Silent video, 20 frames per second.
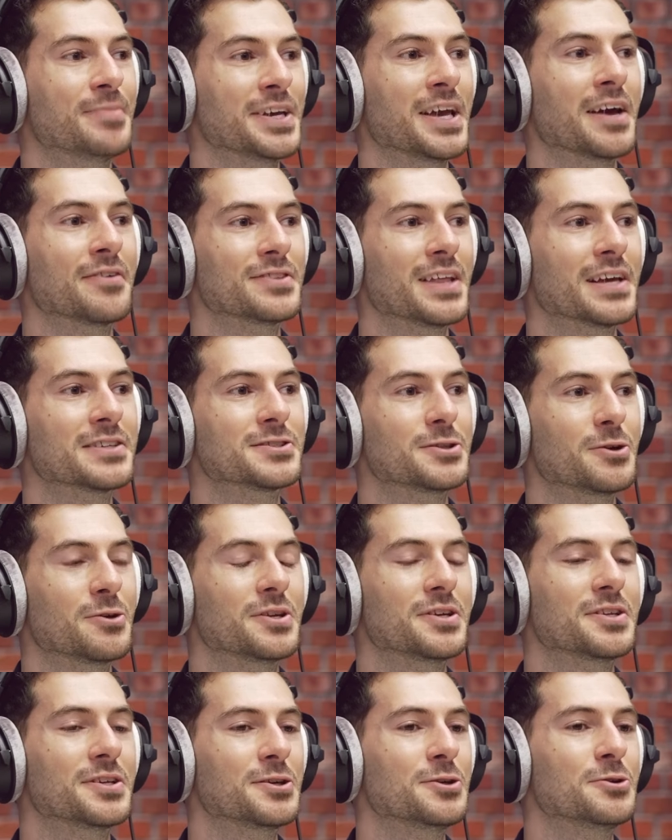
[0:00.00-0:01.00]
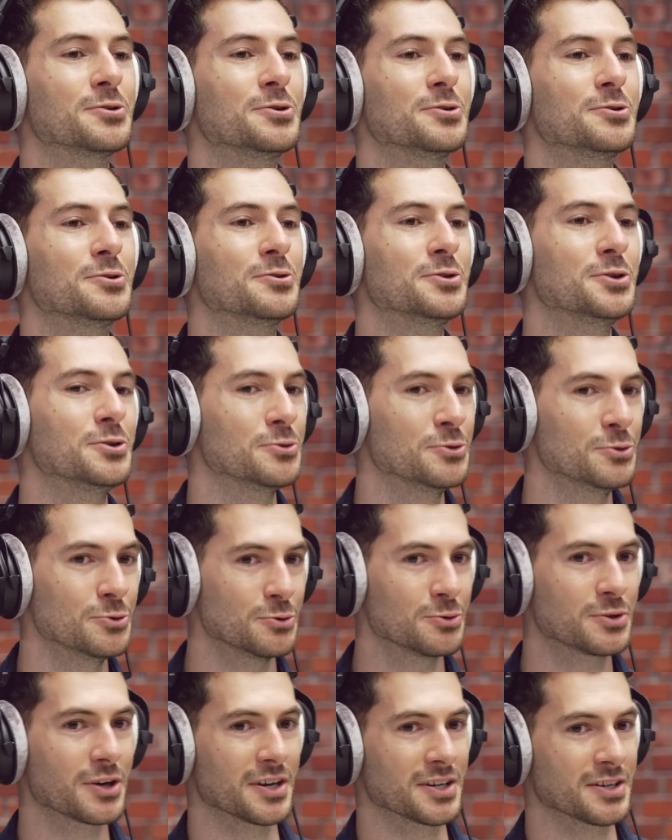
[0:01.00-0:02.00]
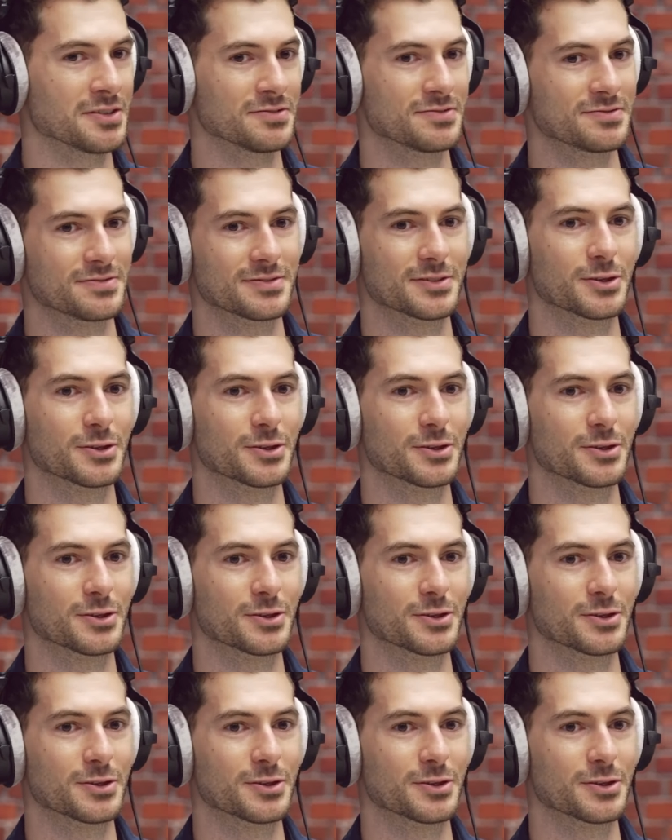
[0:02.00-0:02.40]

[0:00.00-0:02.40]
yeah, if that's the only thing you do kind of